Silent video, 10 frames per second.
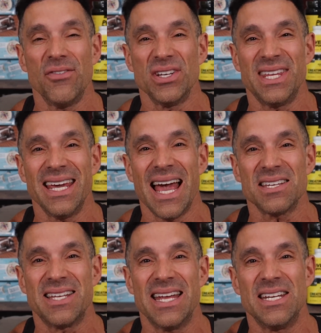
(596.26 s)
everything
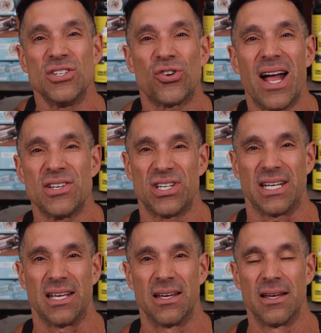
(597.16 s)
has to end in
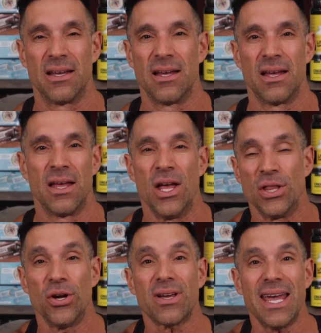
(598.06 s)
tragedy.
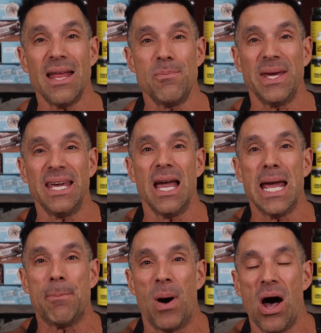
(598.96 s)
There can be
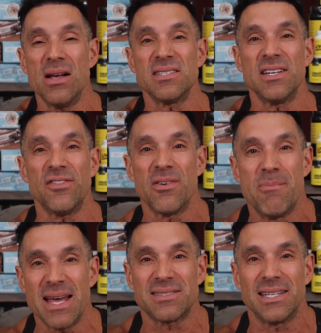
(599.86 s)
a positive
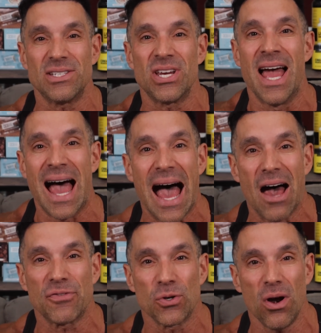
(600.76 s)
message
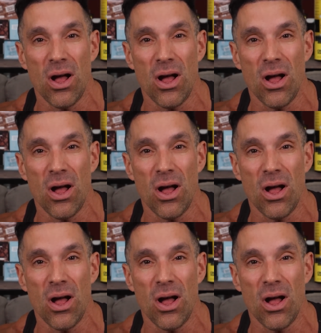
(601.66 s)
after